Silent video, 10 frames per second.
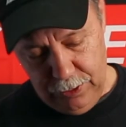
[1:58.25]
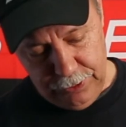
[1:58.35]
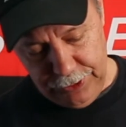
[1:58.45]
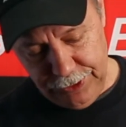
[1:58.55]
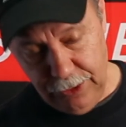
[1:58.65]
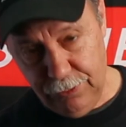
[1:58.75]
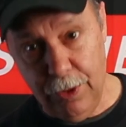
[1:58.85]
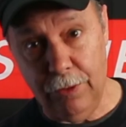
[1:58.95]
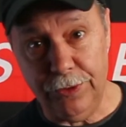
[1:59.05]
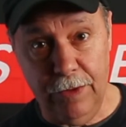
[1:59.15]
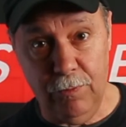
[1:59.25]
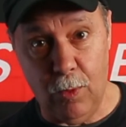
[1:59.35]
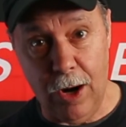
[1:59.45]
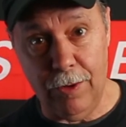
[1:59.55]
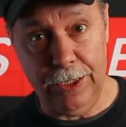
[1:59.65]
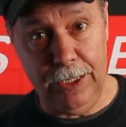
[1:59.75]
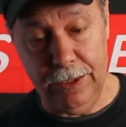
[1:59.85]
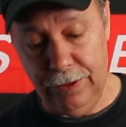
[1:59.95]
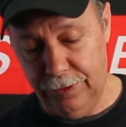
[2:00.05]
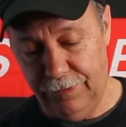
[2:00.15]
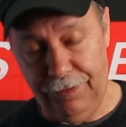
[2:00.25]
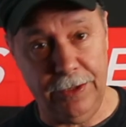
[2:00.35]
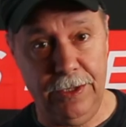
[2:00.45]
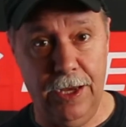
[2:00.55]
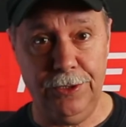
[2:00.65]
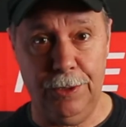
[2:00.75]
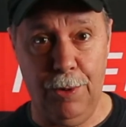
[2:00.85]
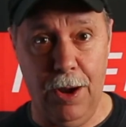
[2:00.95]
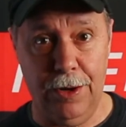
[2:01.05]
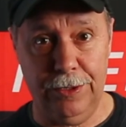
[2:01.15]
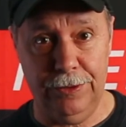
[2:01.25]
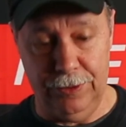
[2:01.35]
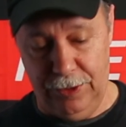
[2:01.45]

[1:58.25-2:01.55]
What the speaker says: 16307 wiring kit. It's a fantastic product.